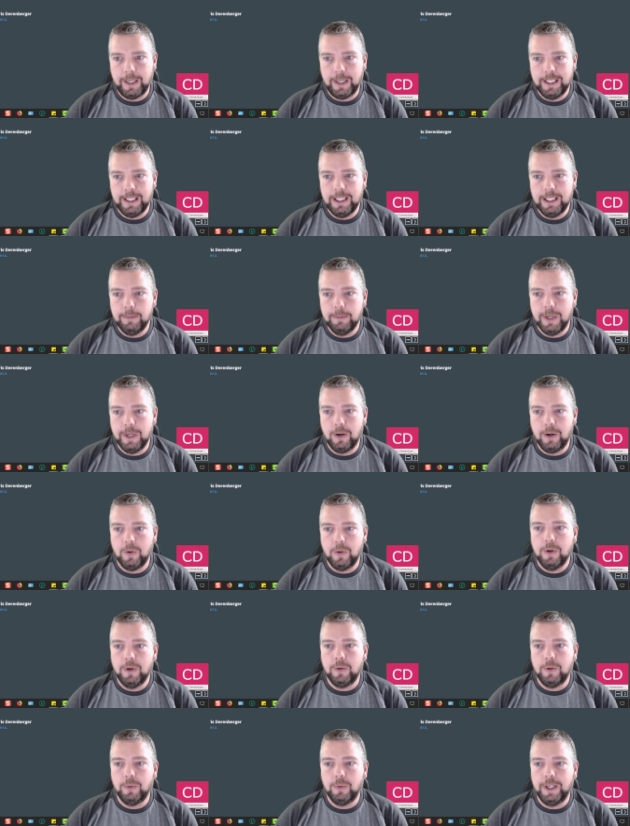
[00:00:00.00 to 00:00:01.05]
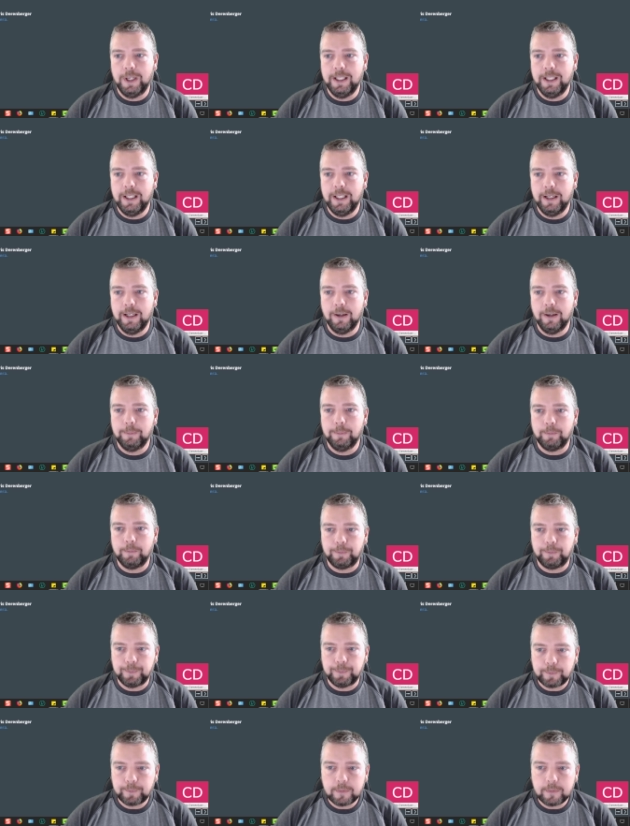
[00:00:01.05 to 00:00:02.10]
by email right here.
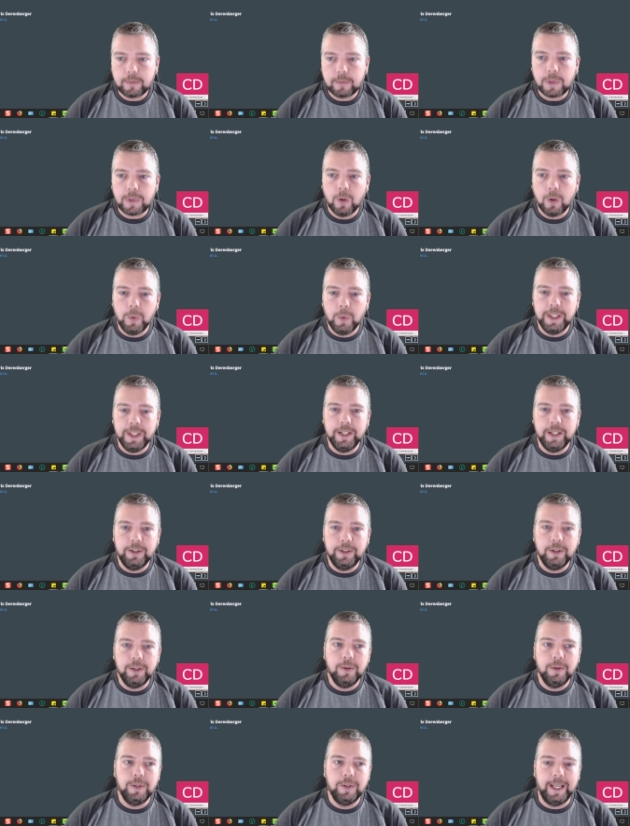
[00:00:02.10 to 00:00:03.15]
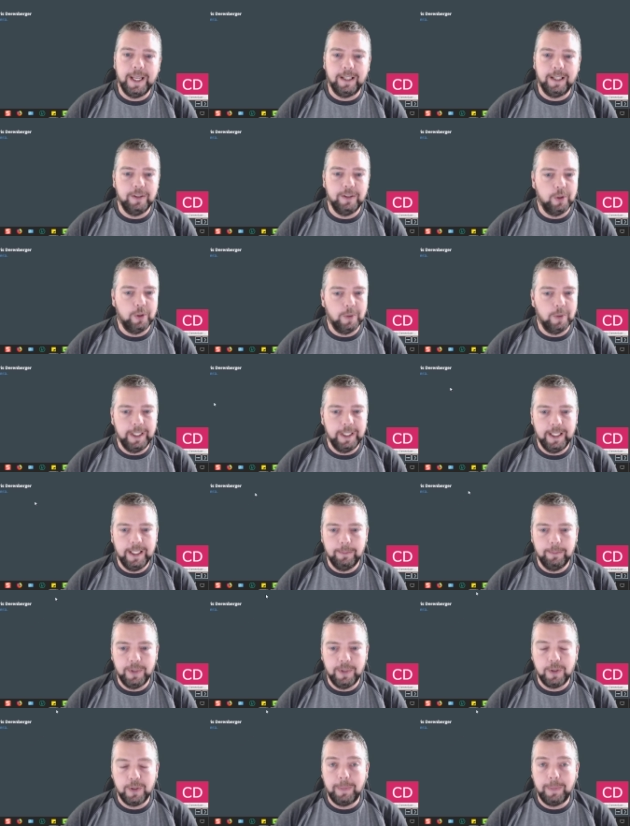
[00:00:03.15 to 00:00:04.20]
When they do, they can join
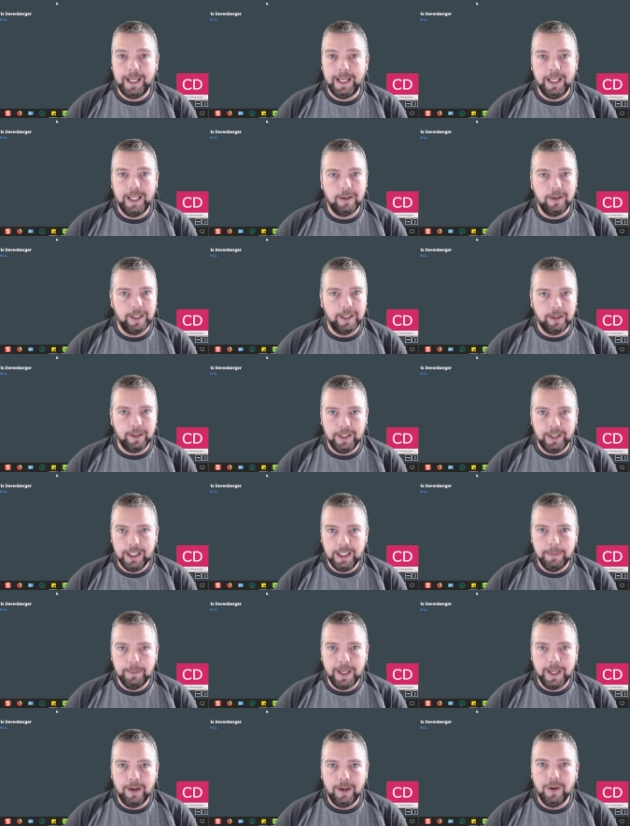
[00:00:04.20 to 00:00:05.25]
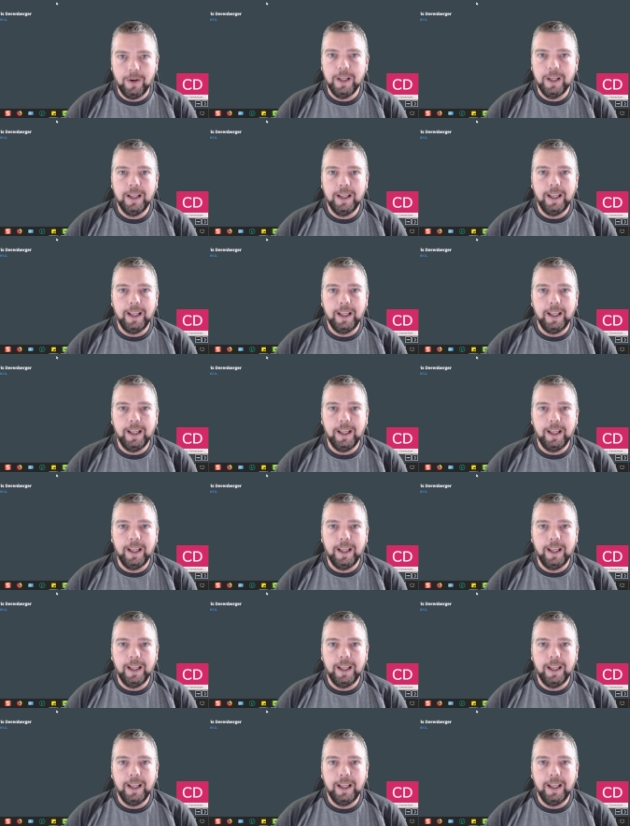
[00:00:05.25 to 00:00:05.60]
in just by entering their email,